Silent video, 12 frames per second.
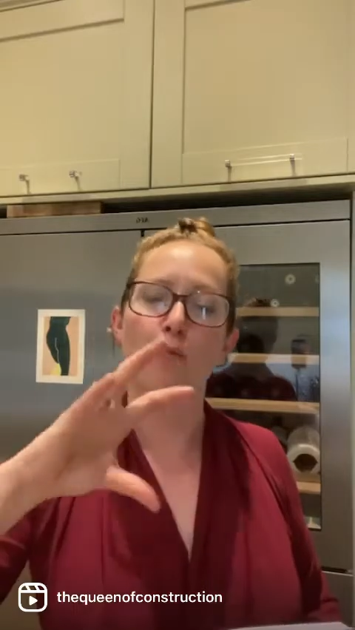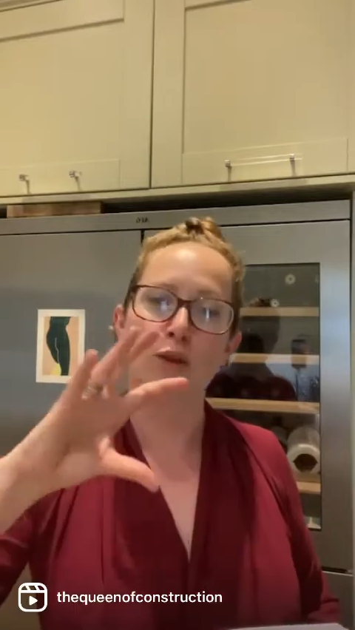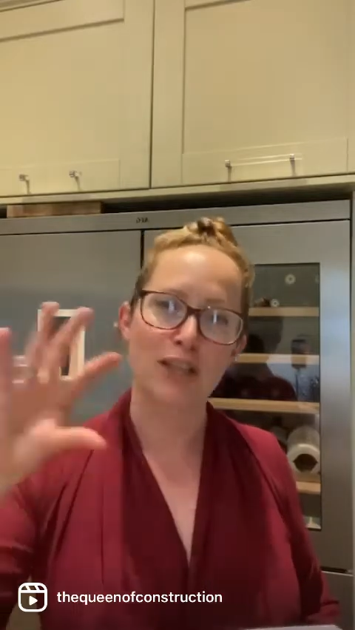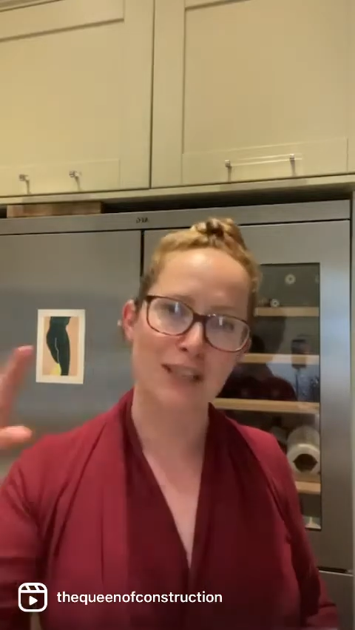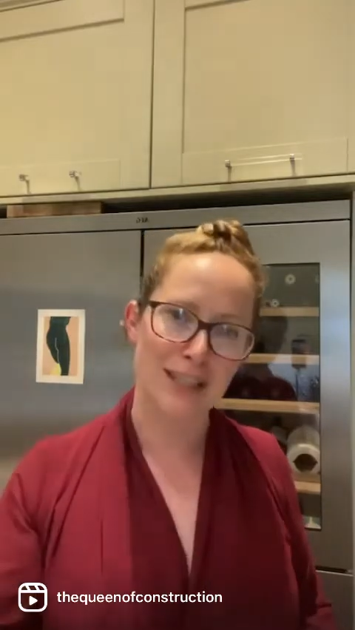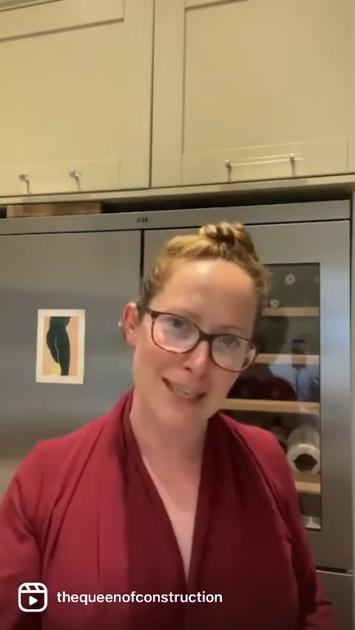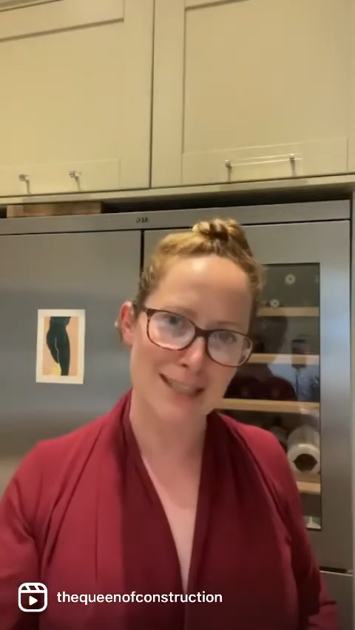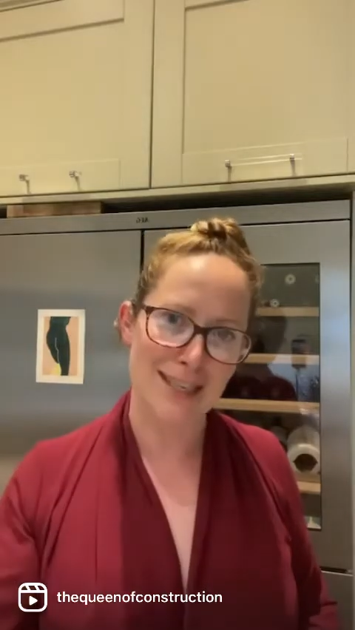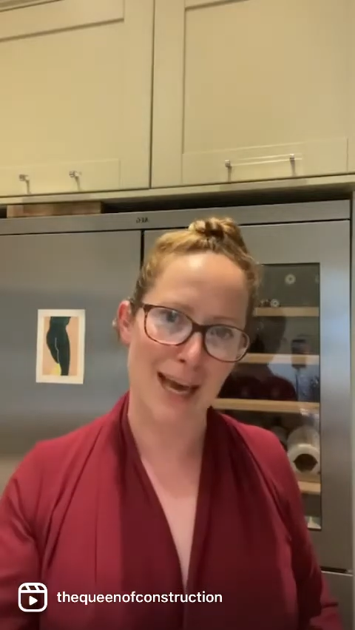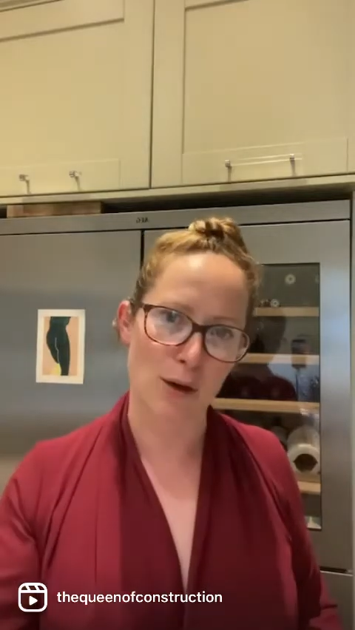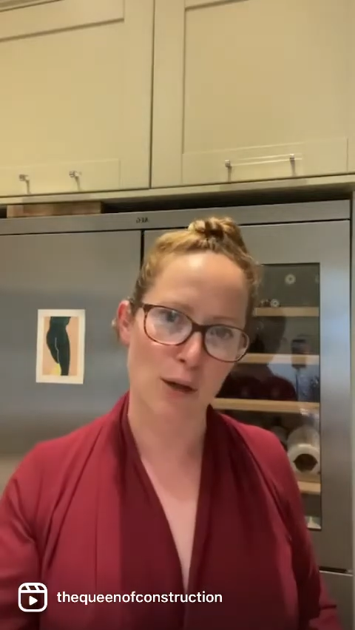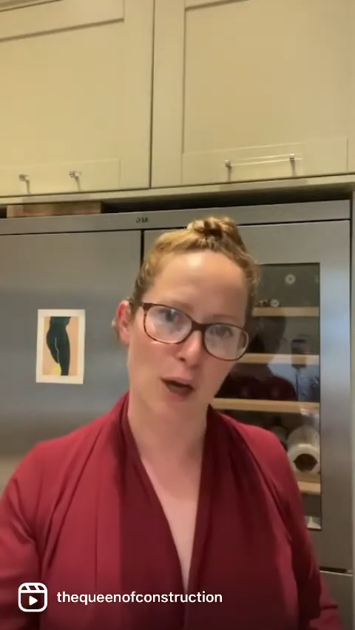which is a
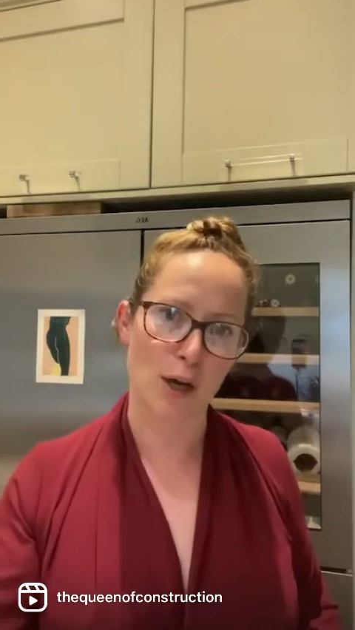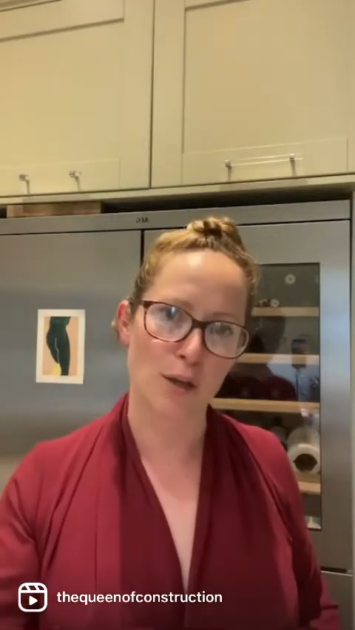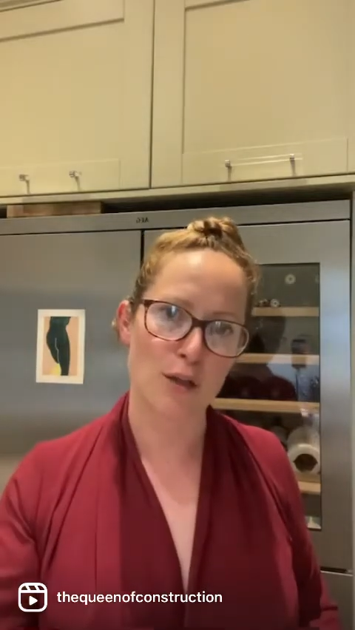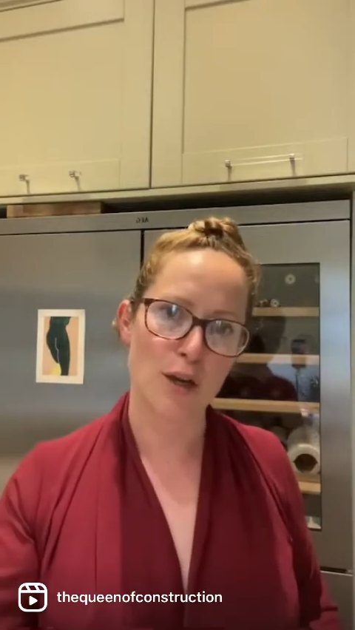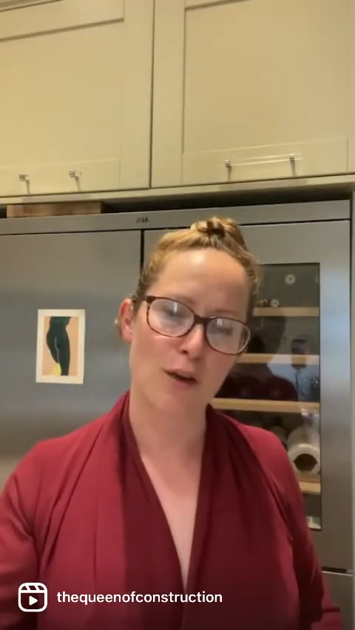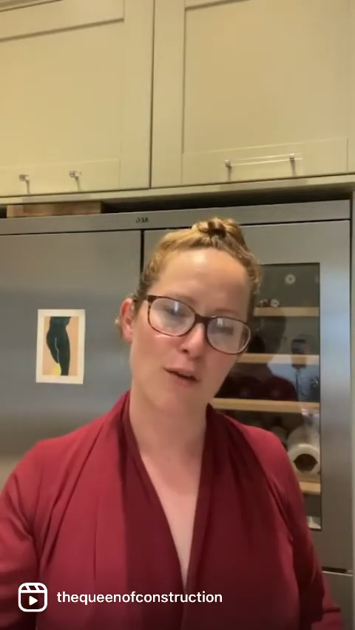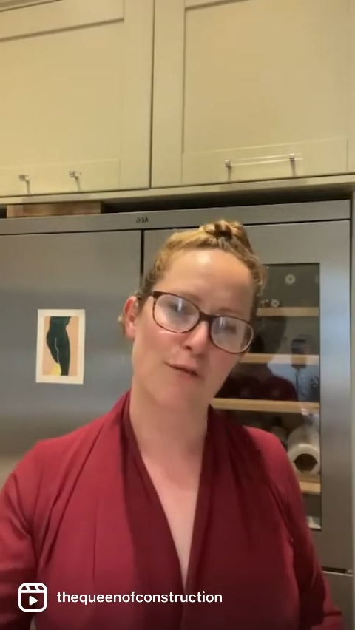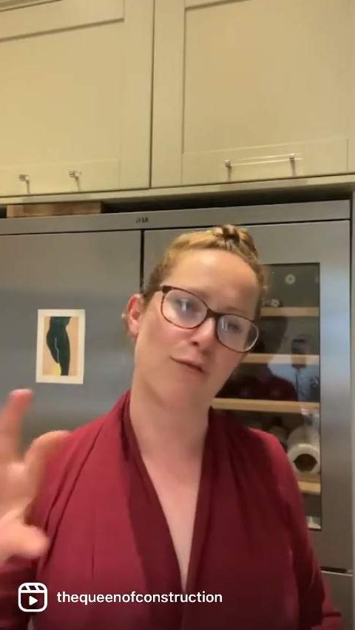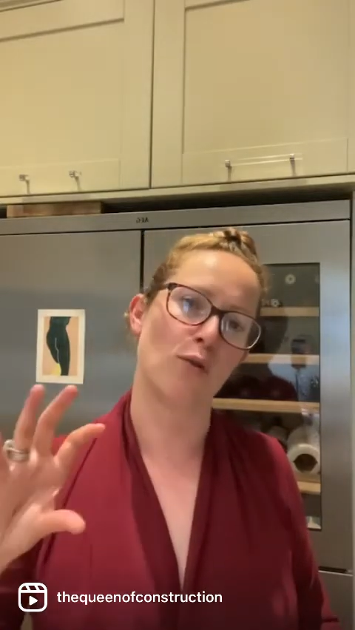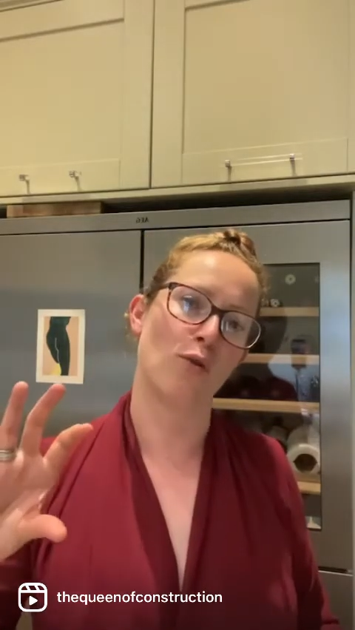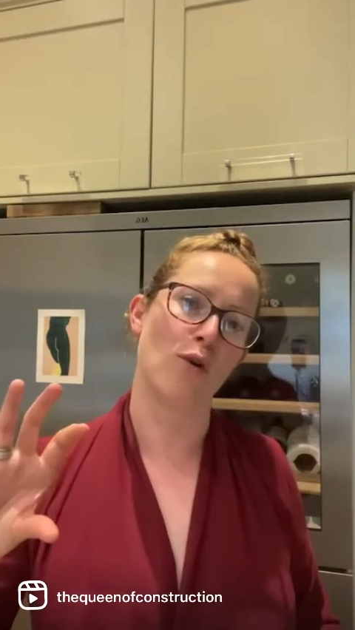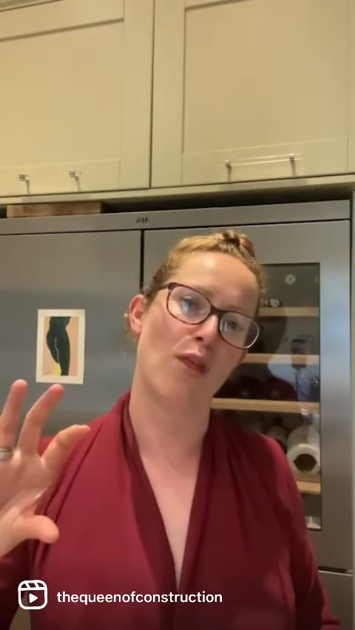discount code
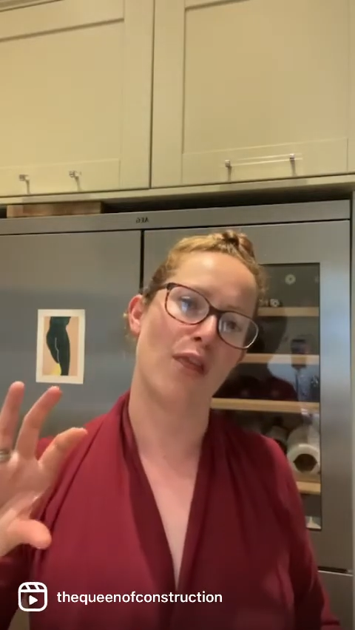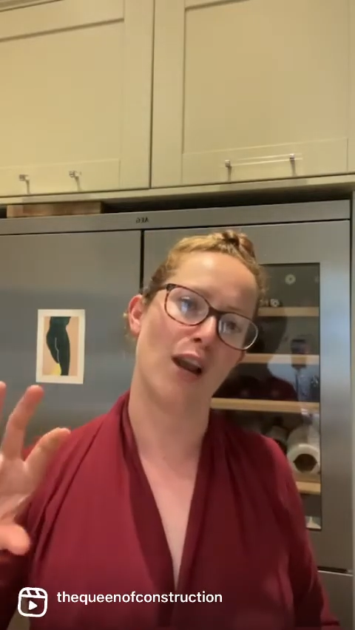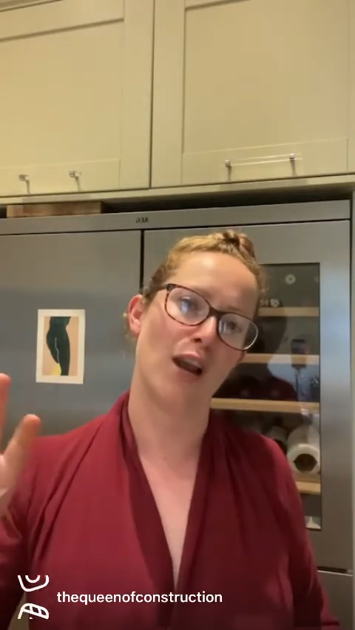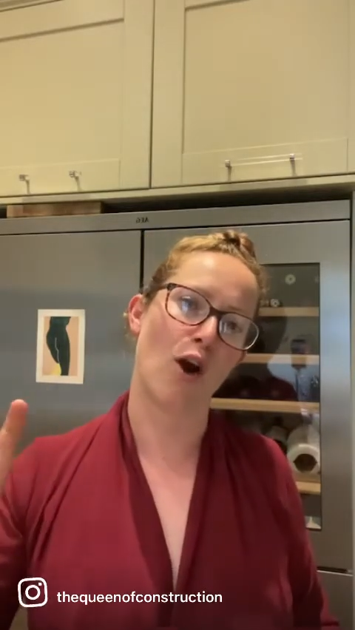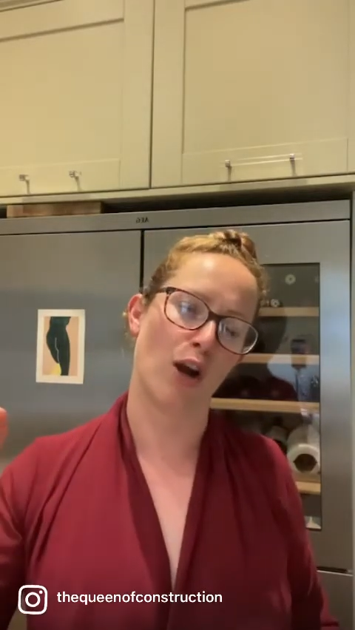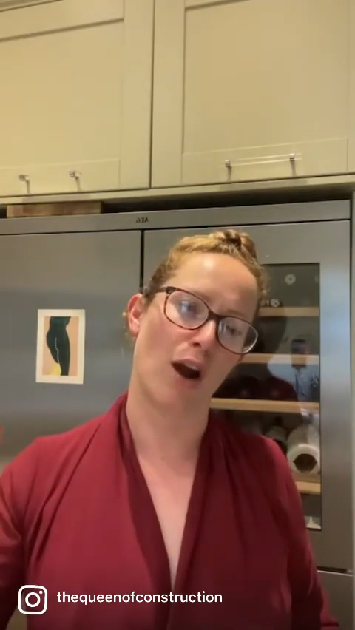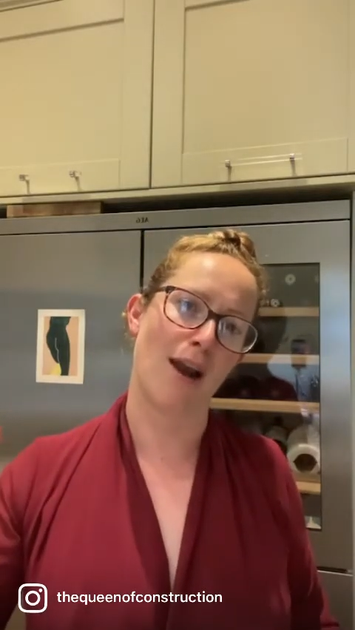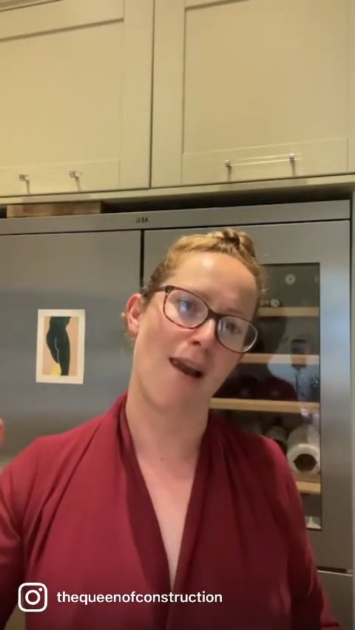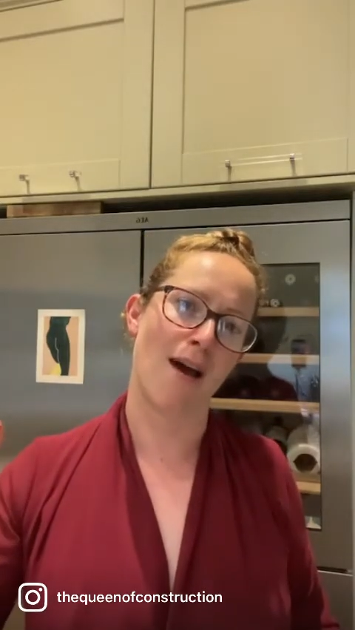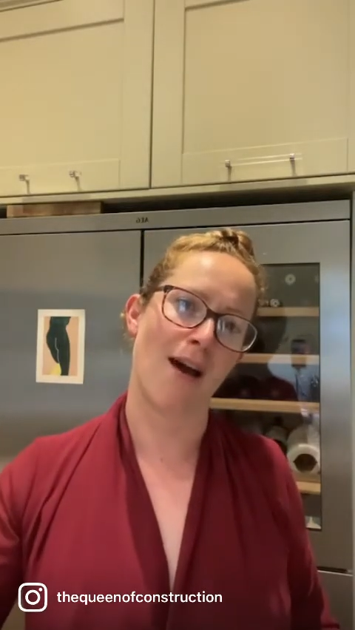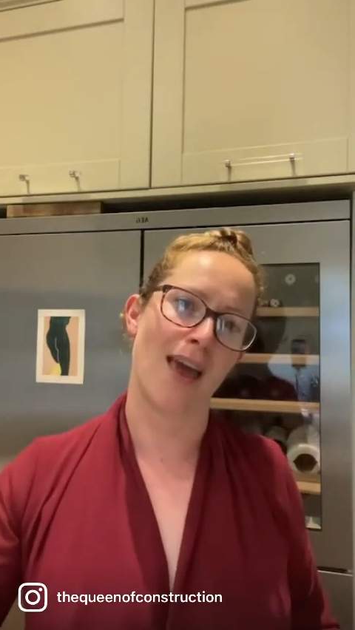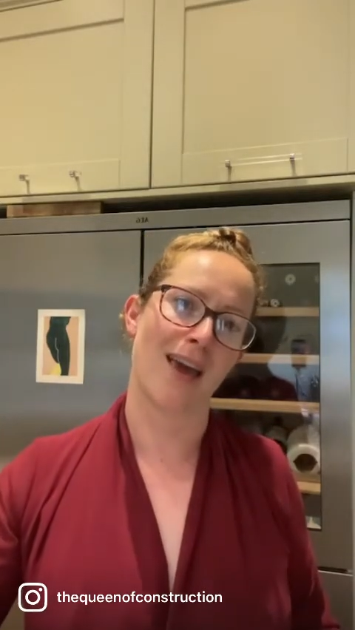for the
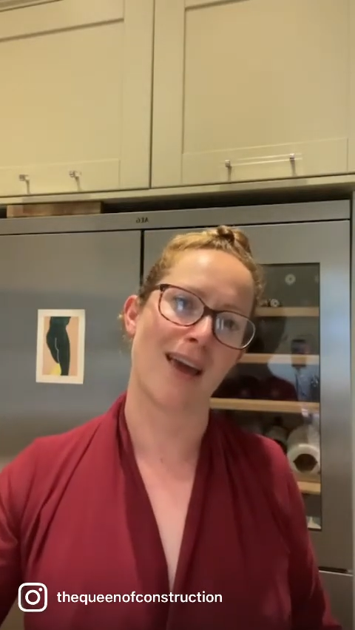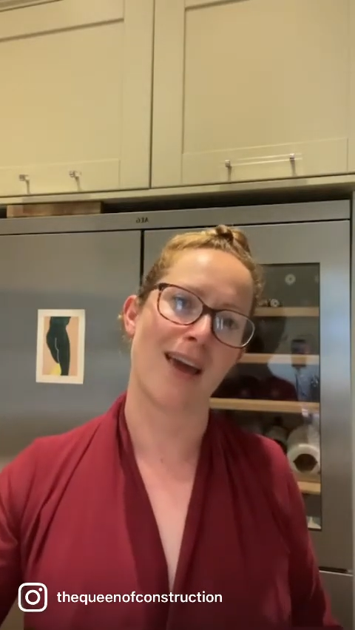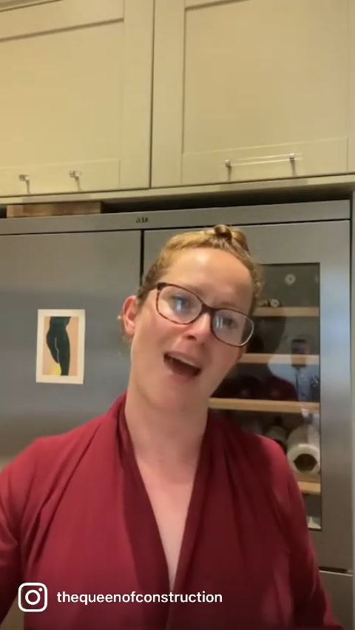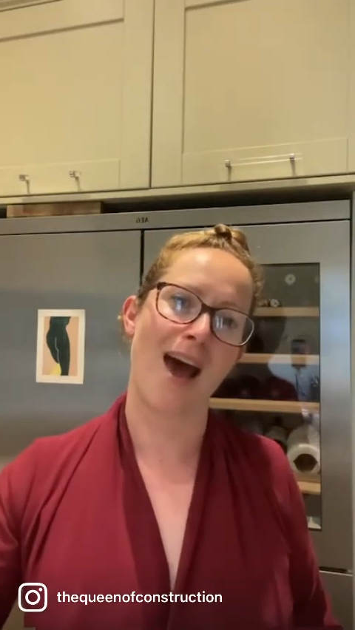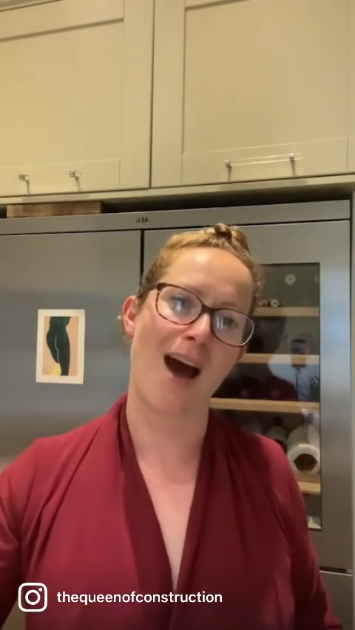online learning.